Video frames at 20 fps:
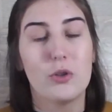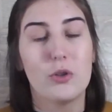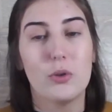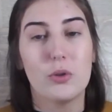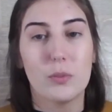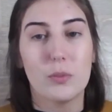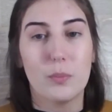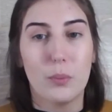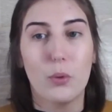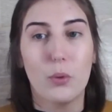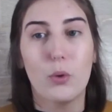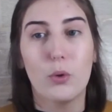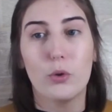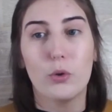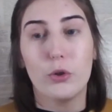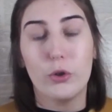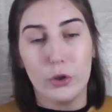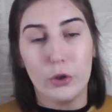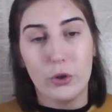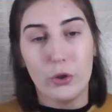to support
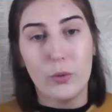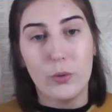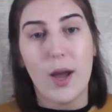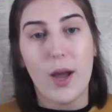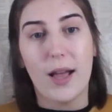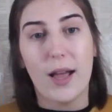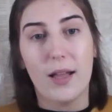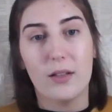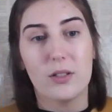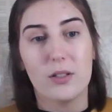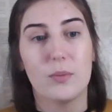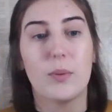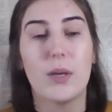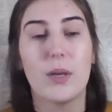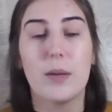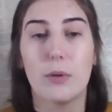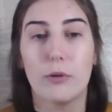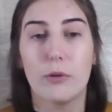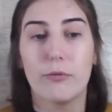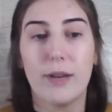you and the
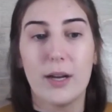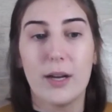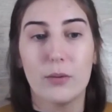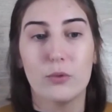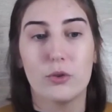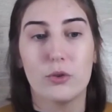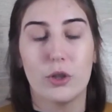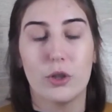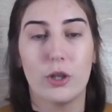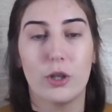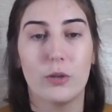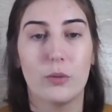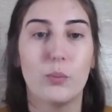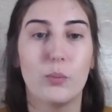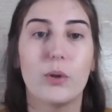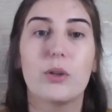people around you,